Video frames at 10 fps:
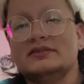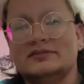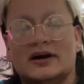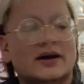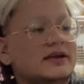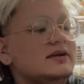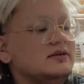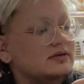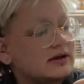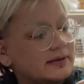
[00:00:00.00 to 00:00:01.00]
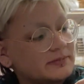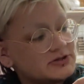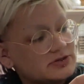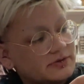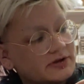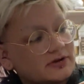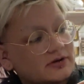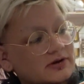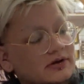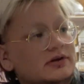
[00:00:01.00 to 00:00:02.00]
Dottie. I'm not sure what your
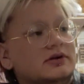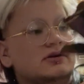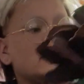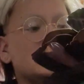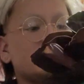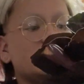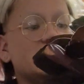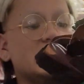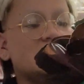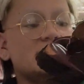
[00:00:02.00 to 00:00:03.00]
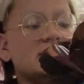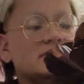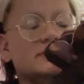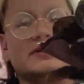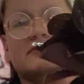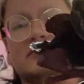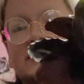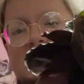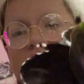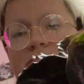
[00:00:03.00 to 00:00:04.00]
government name is, but a
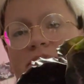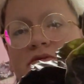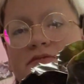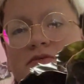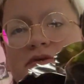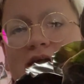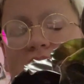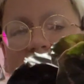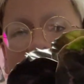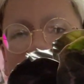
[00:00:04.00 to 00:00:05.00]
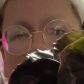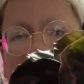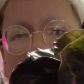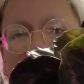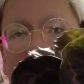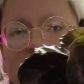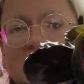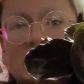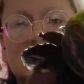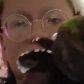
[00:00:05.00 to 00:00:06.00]
really beautiful Calathea Dottie.
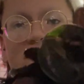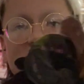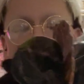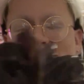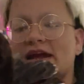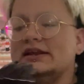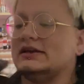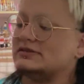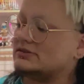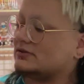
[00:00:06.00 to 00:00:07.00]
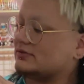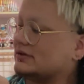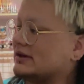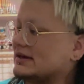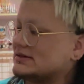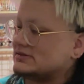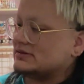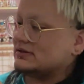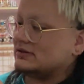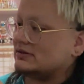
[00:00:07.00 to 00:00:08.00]
Really shiny, it still looks really nice.
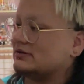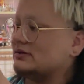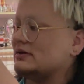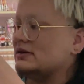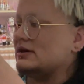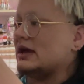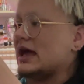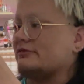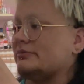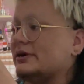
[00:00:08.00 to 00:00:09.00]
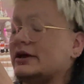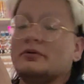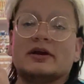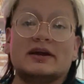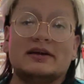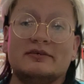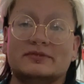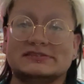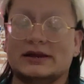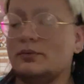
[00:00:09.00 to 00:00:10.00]
Everybody at work
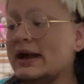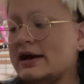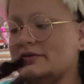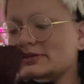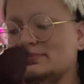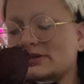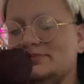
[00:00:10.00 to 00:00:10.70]
was like, wow, this one's